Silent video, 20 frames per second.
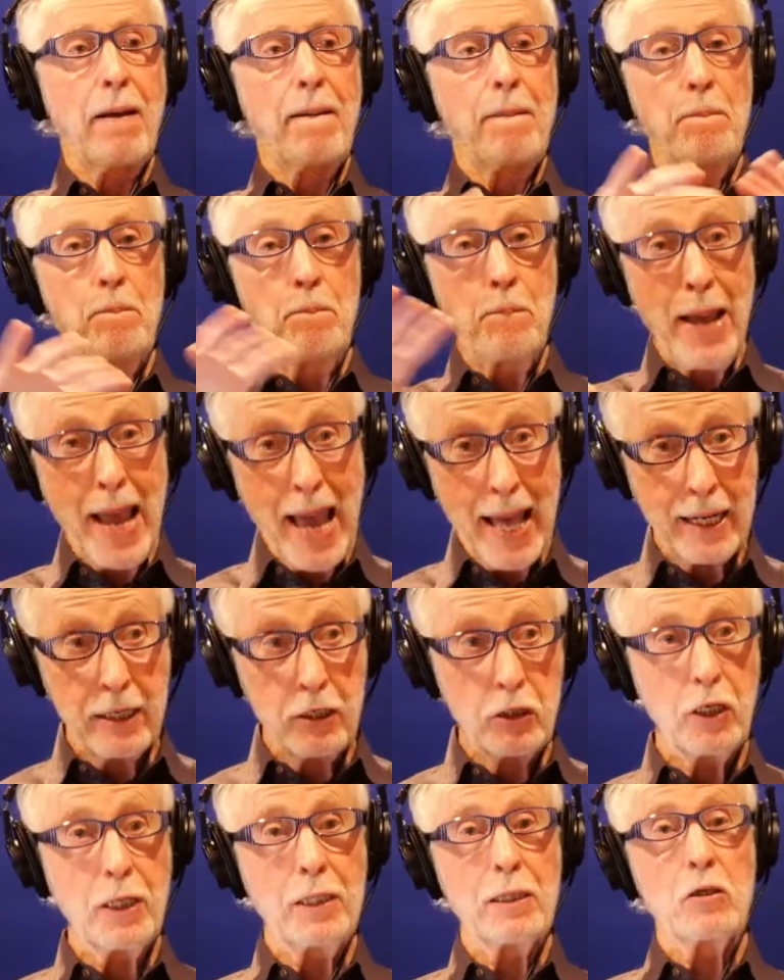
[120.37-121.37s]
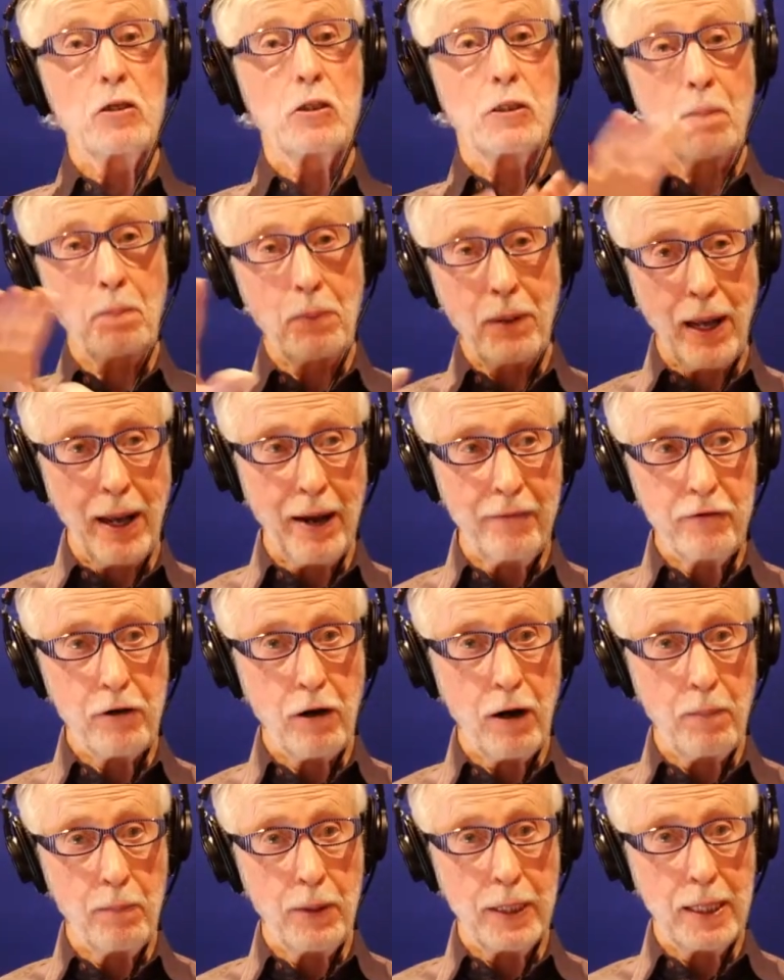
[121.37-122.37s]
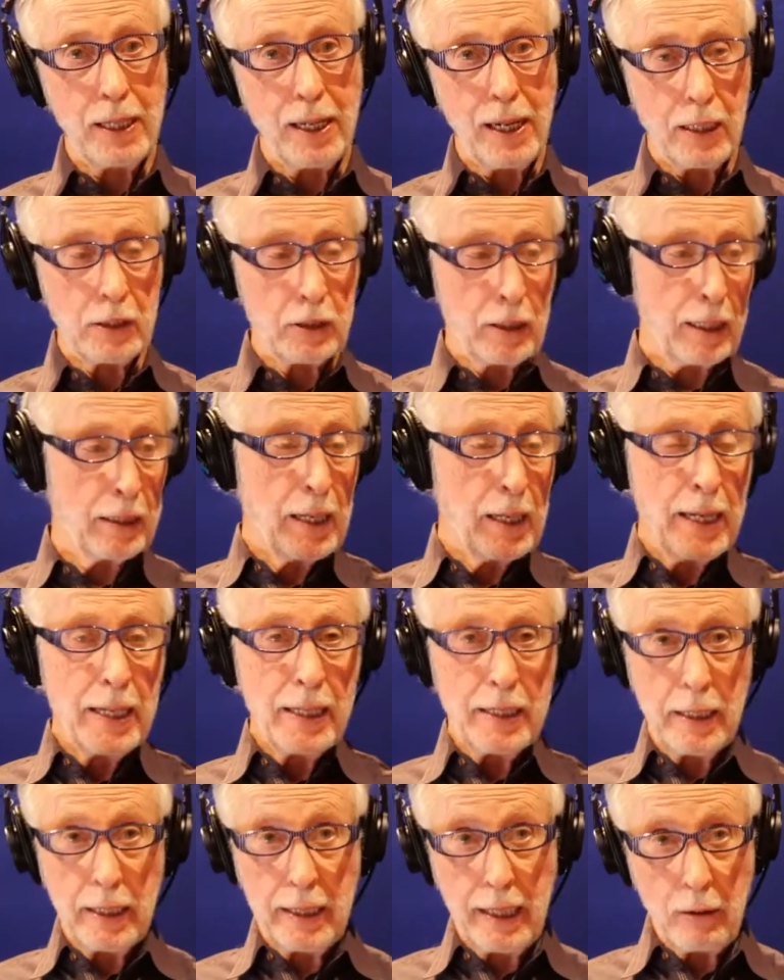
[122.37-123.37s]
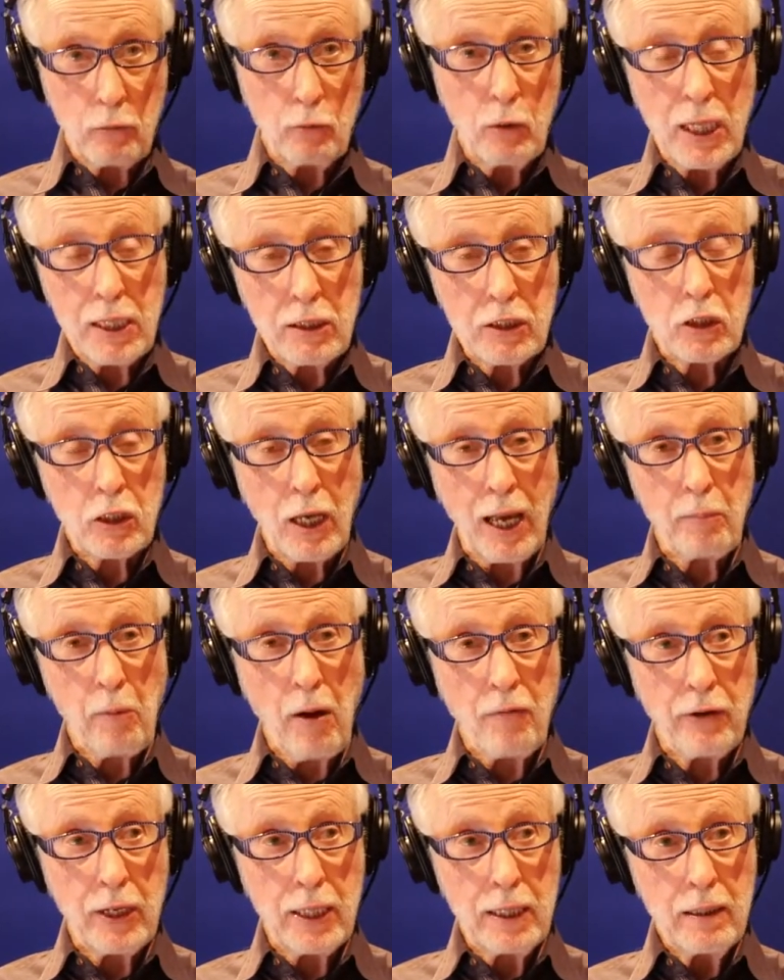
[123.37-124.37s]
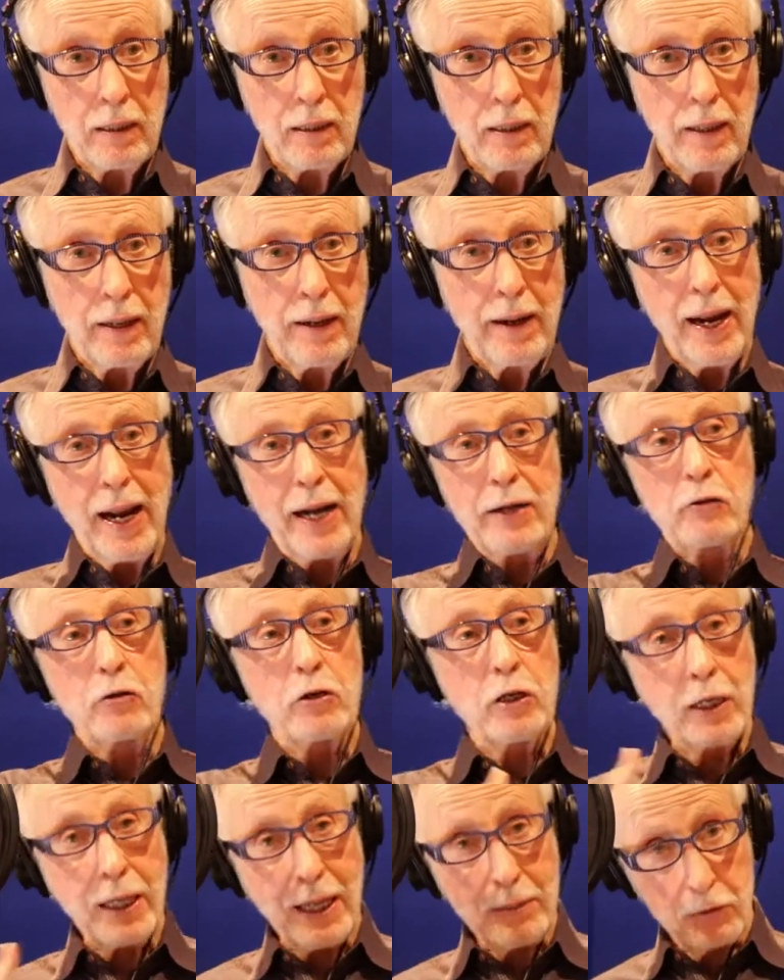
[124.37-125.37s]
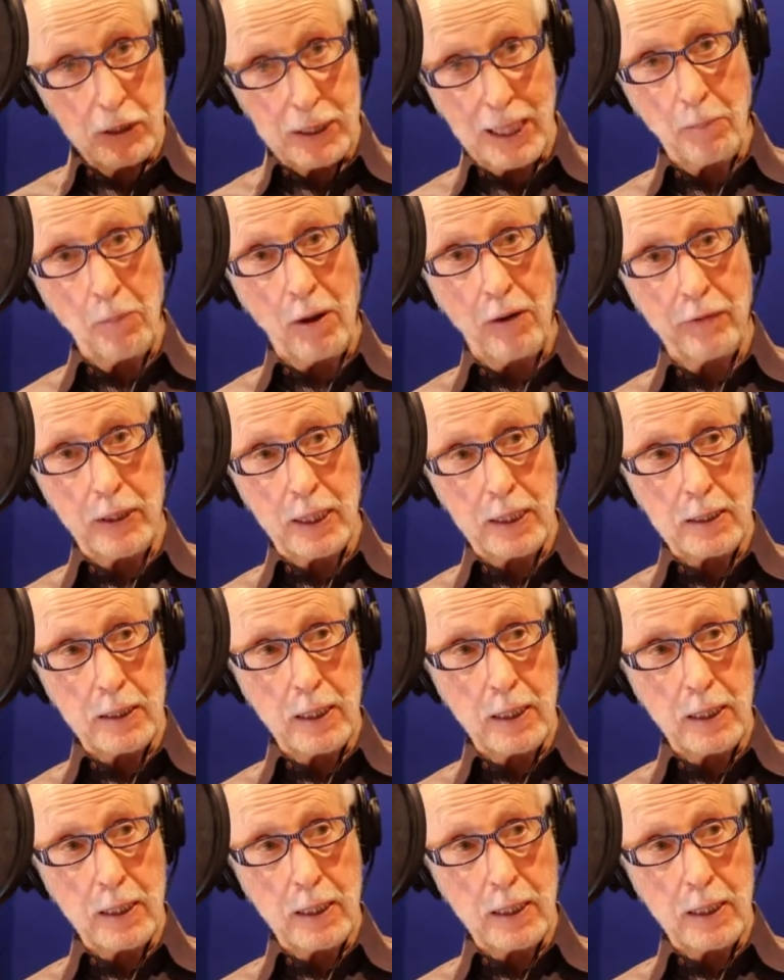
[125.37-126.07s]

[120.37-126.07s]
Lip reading: Managing the supply of carbon dioxide. You get rid of some of it, and you keep some of it.